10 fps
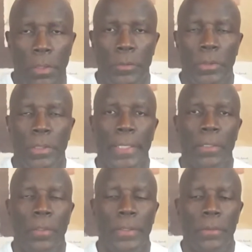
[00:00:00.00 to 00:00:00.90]
You
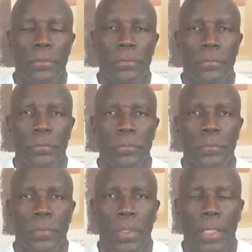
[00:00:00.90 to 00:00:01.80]
click on it,
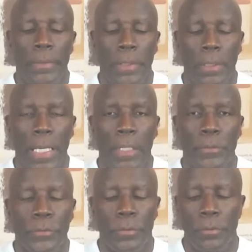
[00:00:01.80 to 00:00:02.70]
and they allow
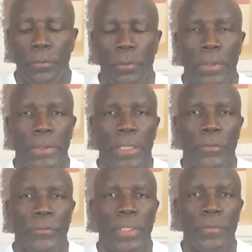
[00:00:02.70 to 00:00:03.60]
you to look
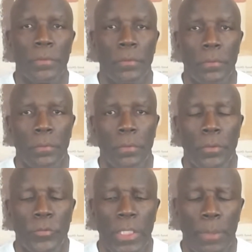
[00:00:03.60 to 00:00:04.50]
at 7
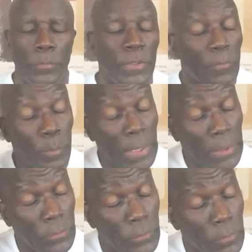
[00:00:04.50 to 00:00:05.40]

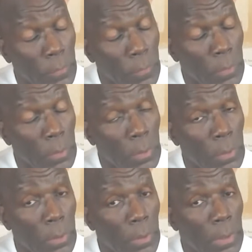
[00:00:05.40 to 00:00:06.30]
pages.
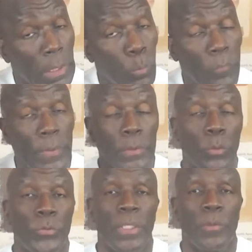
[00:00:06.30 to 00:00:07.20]
And within
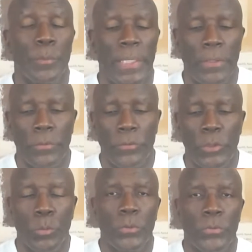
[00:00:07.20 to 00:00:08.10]
those 7 pages,
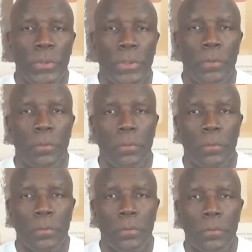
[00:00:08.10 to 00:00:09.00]
you will see
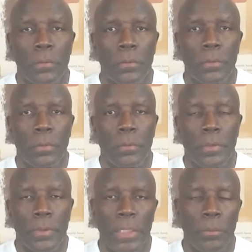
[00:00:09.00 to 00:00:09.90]

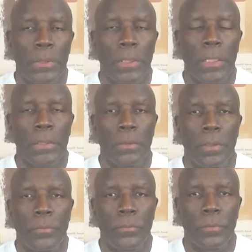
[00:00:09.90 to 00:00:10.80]
the table of
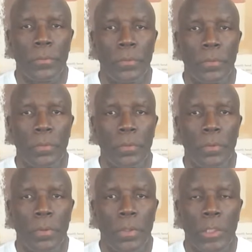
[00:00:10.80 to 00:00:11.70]
contents.
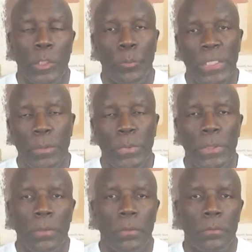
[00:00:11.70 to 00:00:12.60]
Meet
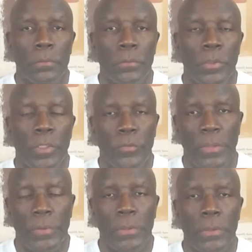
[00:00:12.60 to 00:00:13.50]
me on the
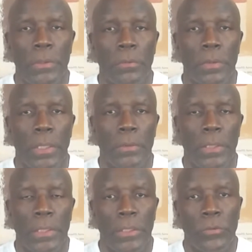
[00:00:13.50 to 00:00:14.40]
17th at
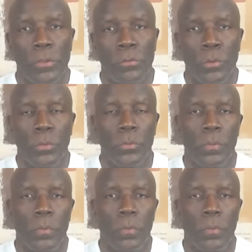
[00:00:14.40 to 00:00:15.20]
the Geet Your Roots